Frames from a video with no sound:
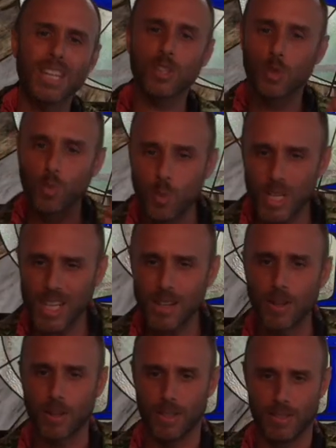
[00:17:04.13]
is
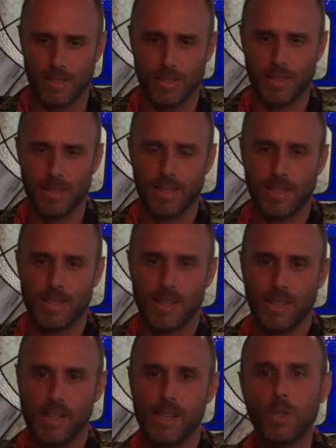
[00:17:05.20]
real
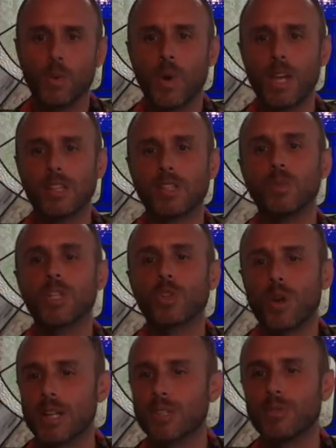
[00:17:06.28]
in the ways we
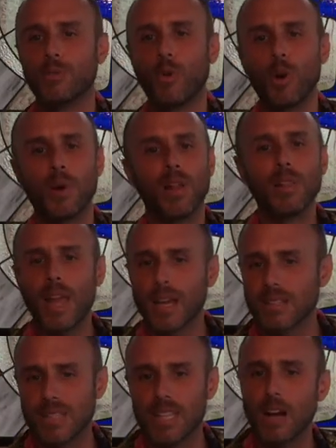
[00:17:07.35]
transform a
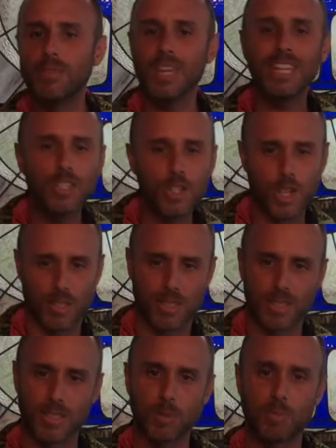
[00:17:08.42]
legacy of
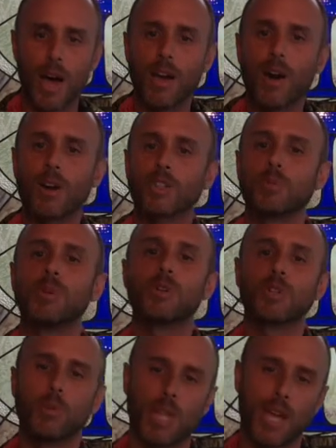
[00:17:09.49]
injustice by our
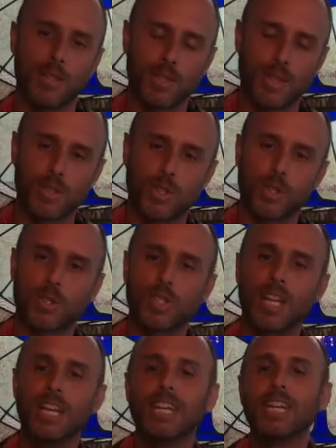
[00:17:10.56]
spiritual ancestors
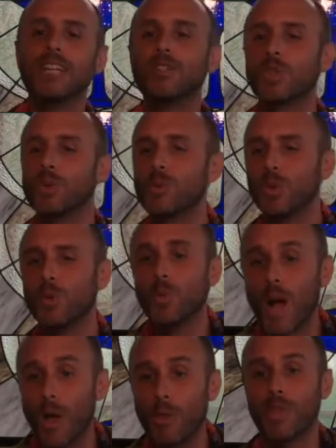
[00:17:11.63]
into the
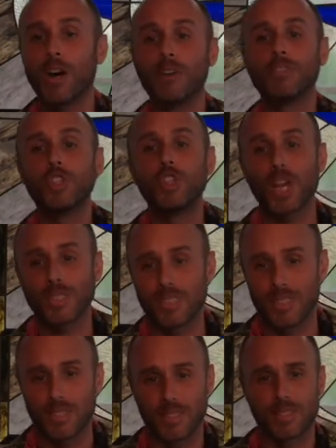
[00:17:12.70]
wealth of
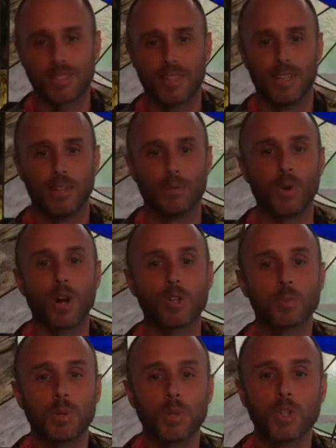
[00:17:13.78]
justice for our
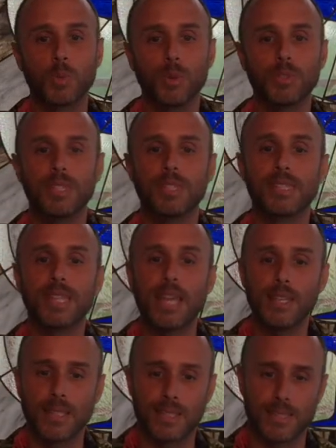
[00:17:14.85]
spiritual
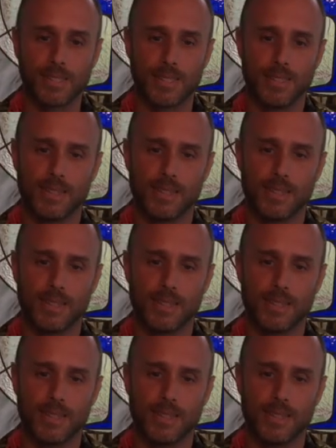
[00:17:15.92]
descendants.